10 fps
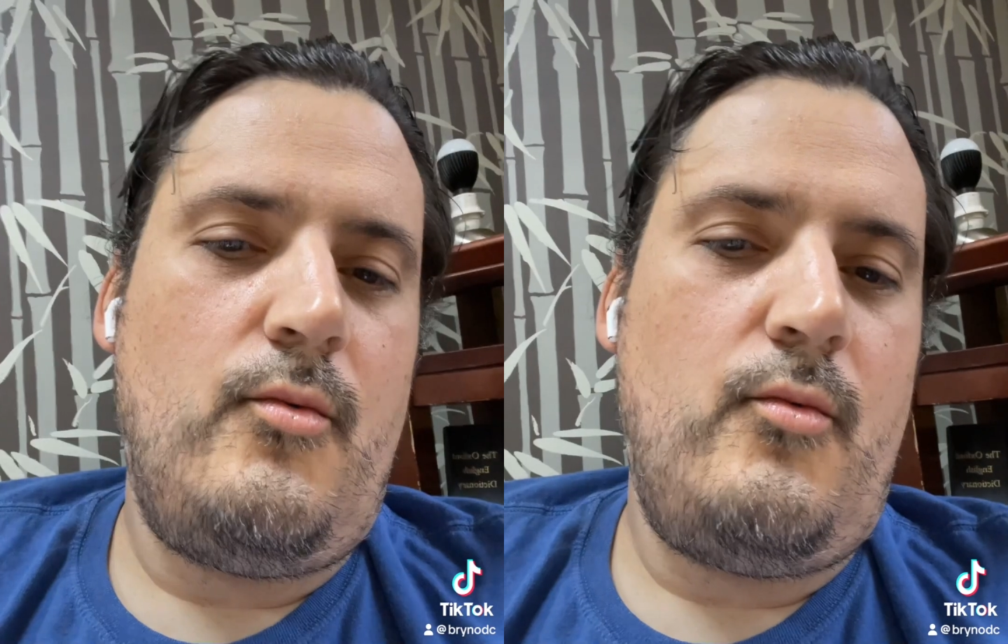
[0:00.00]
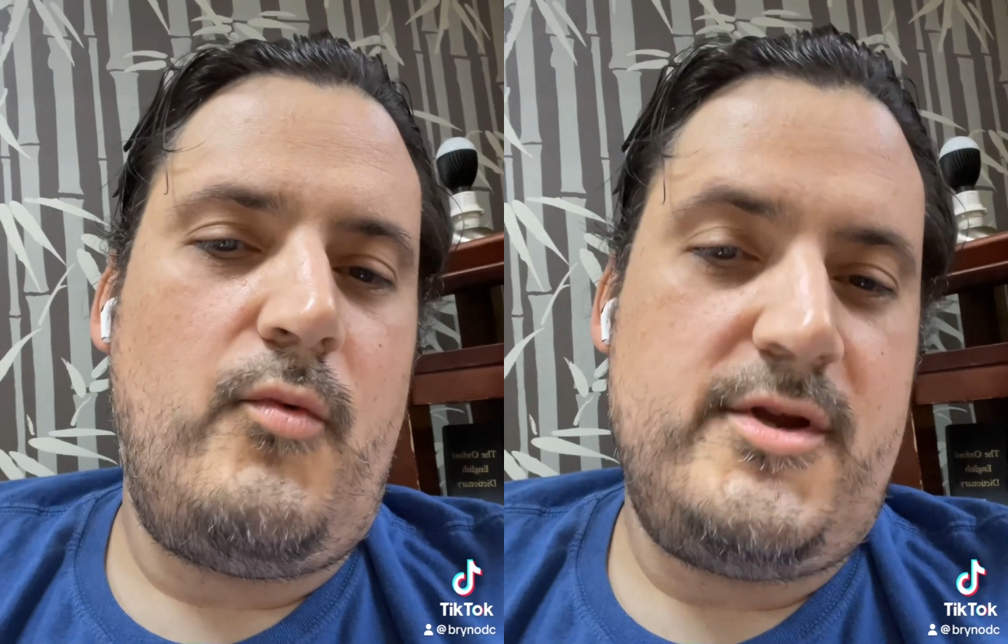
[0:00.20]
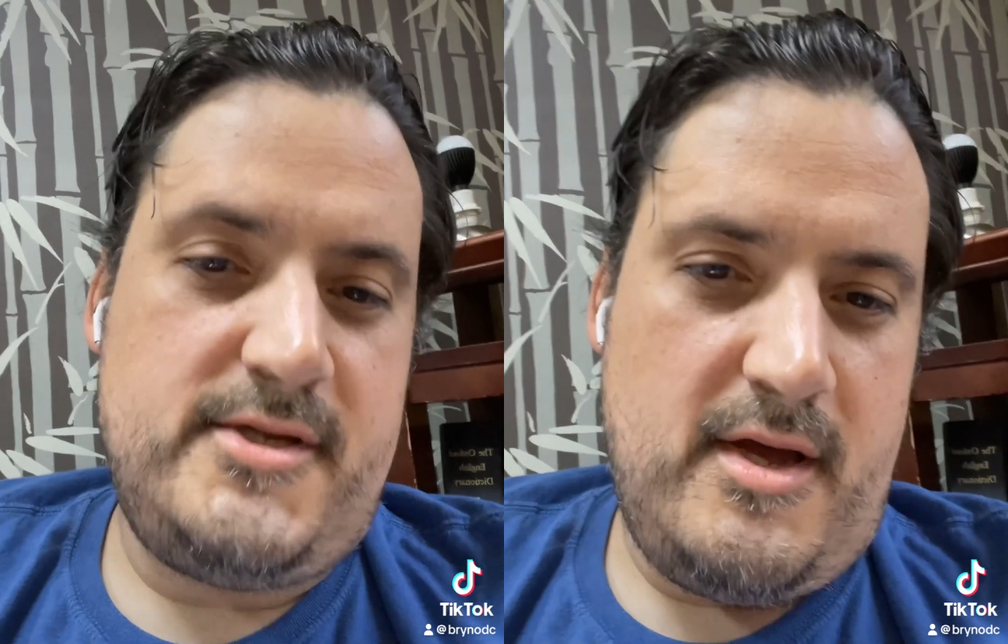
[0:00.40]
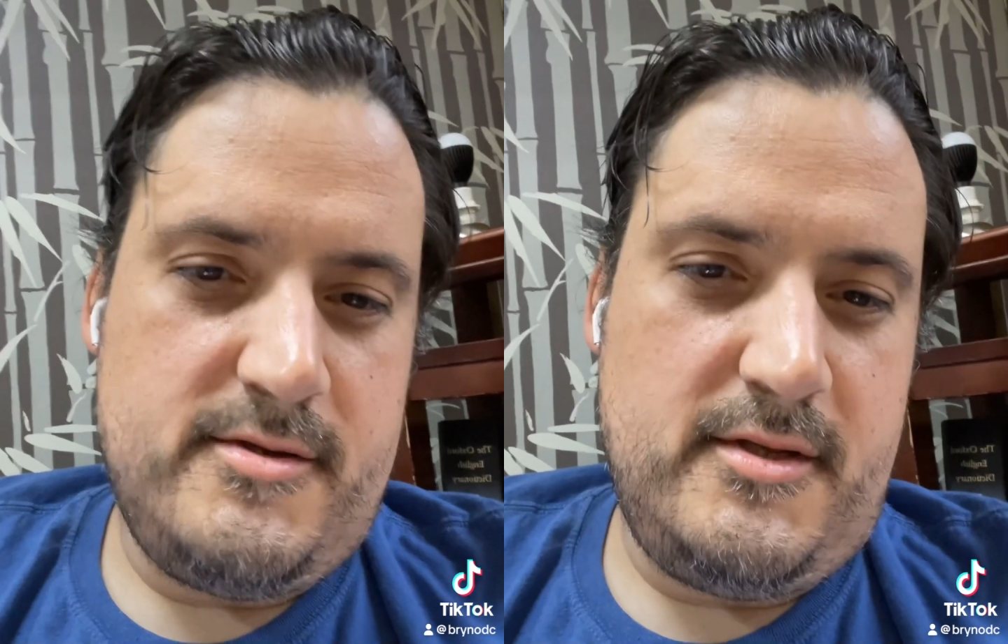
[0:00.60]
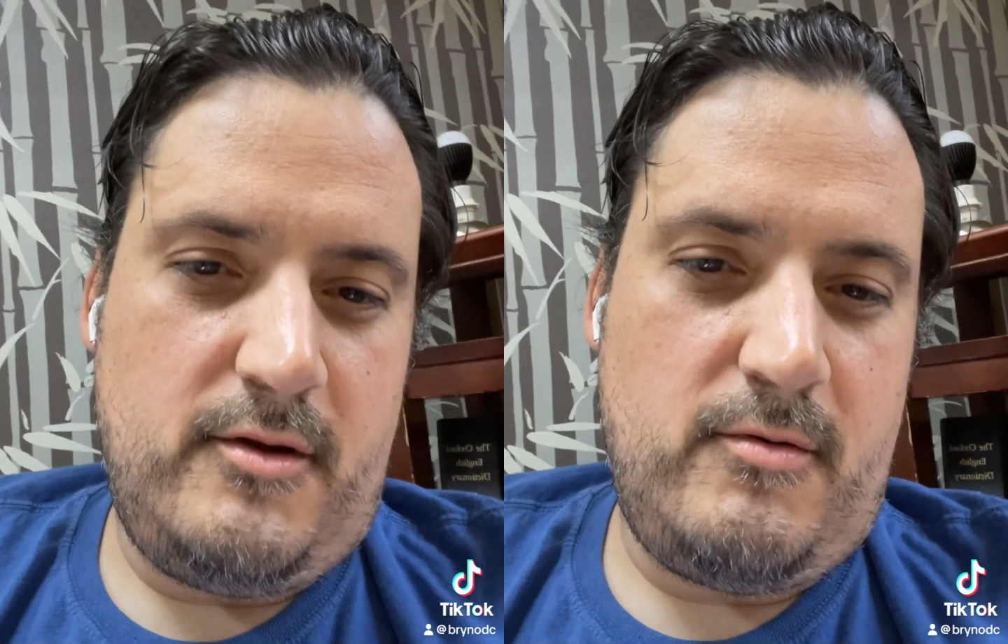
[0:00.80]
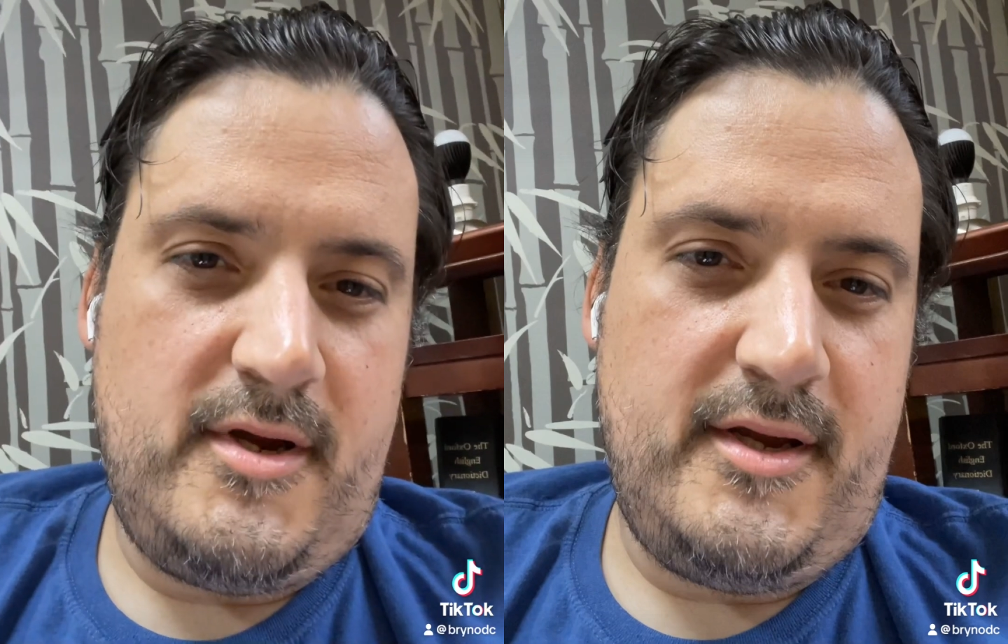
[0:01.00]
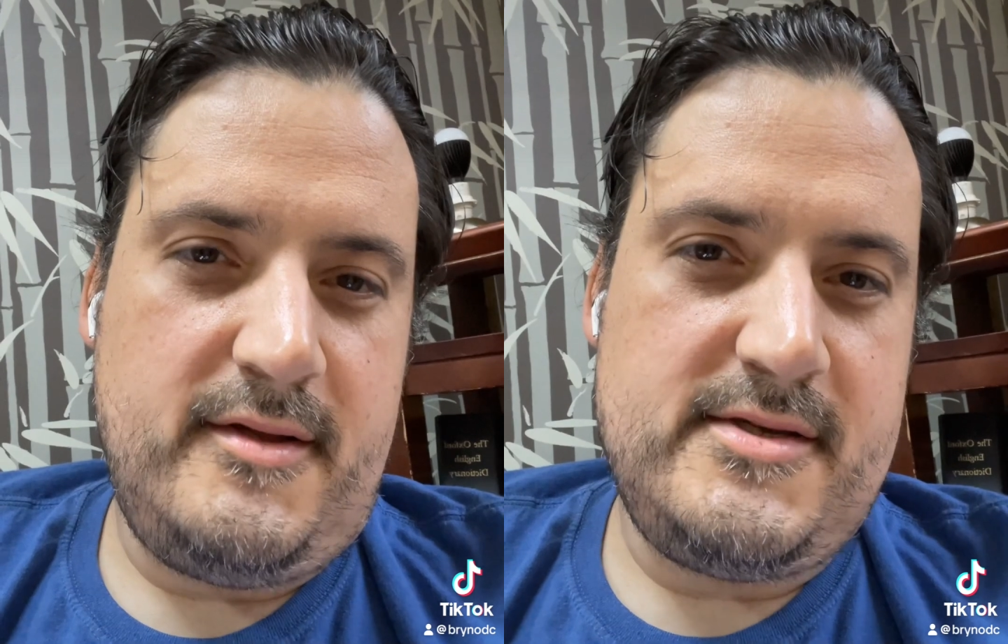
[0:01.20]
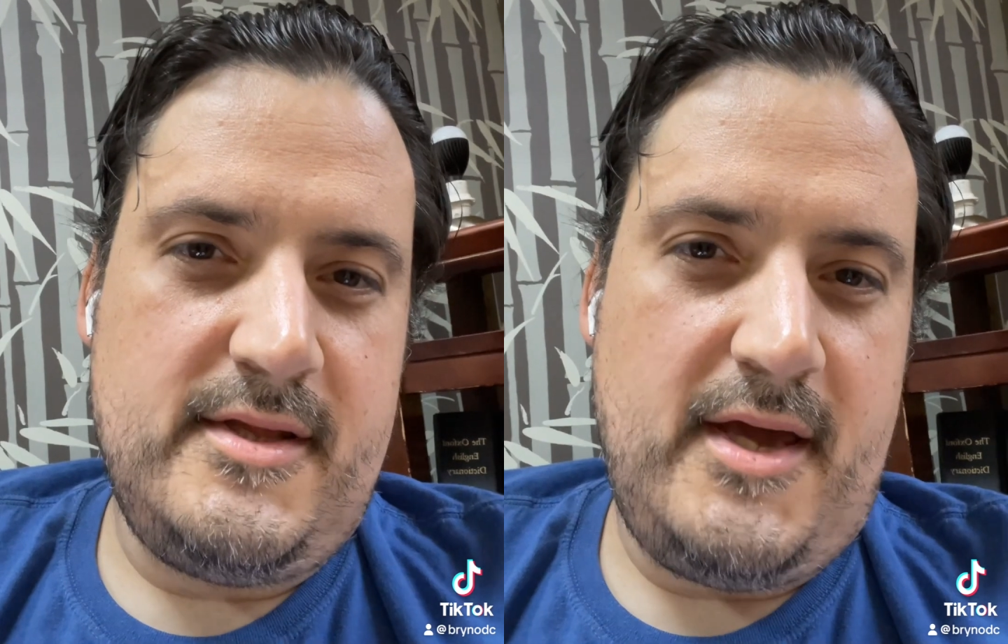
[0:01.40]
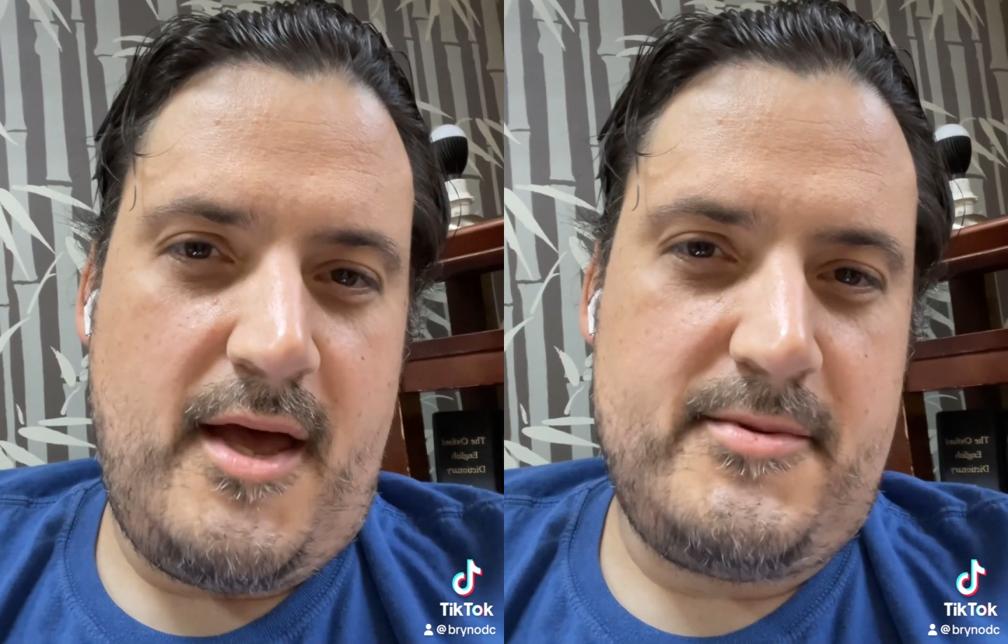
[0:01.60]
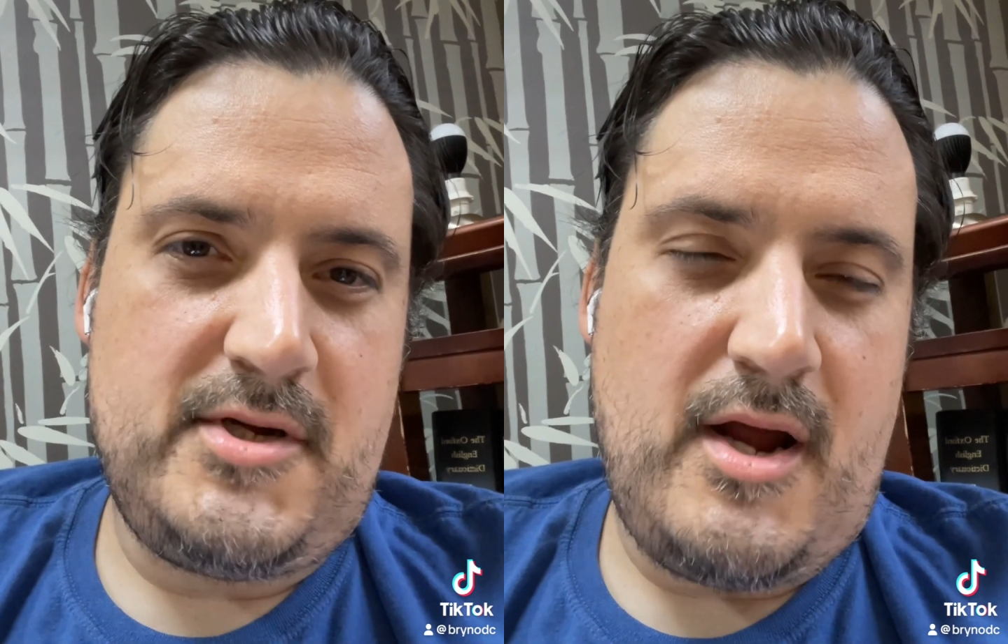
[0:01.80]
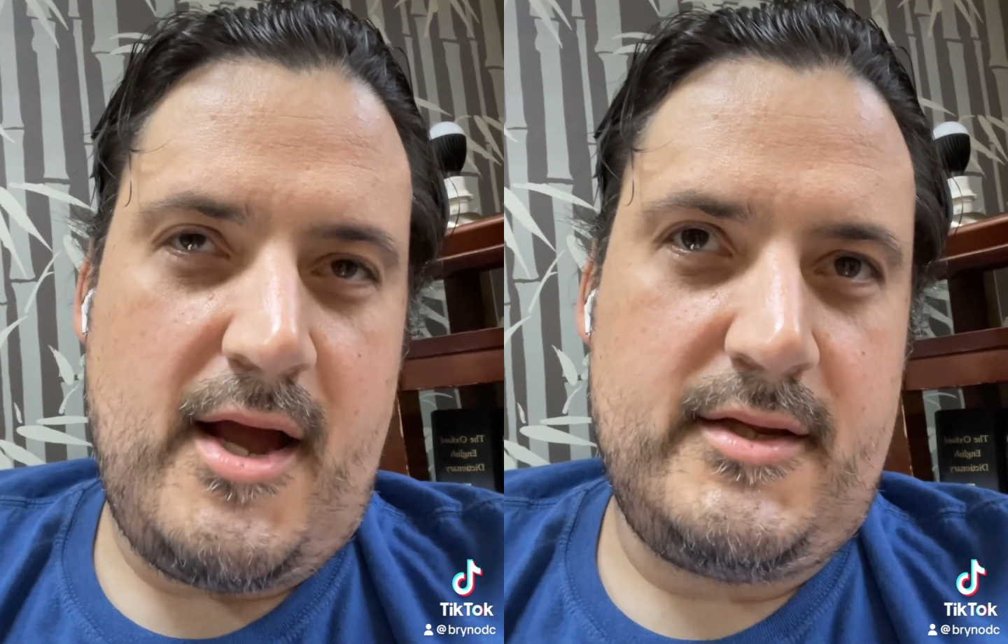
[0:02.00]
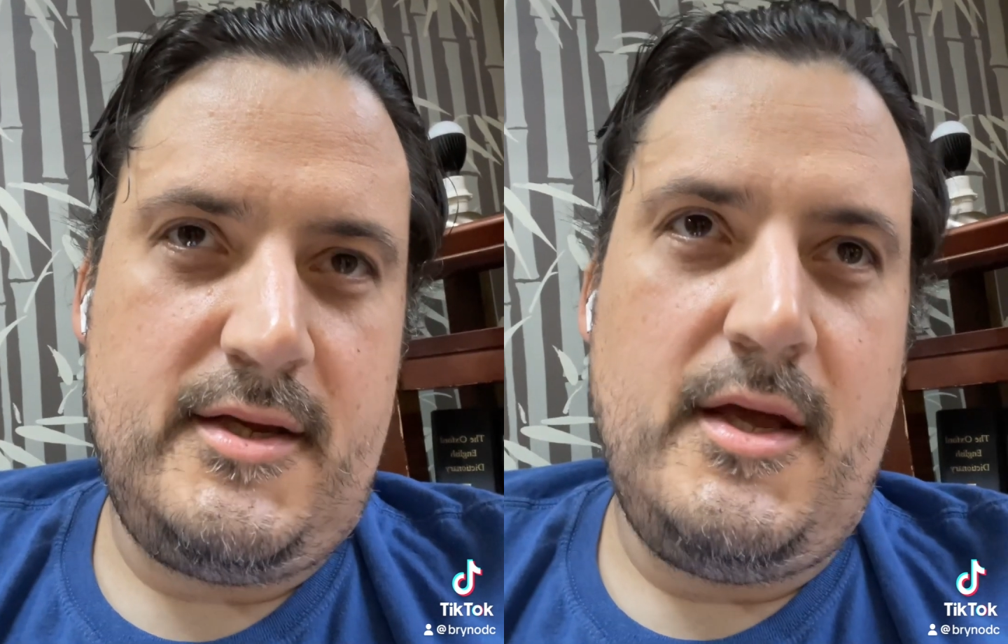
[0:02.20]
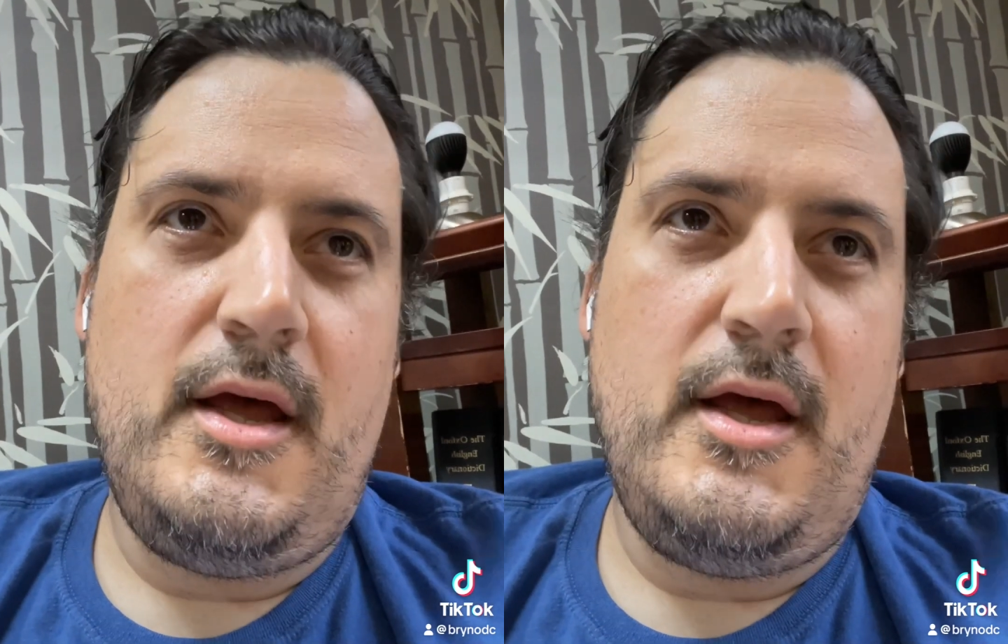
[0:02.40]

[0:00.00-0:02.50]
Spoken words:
which sounds a little ridiculous in the abstract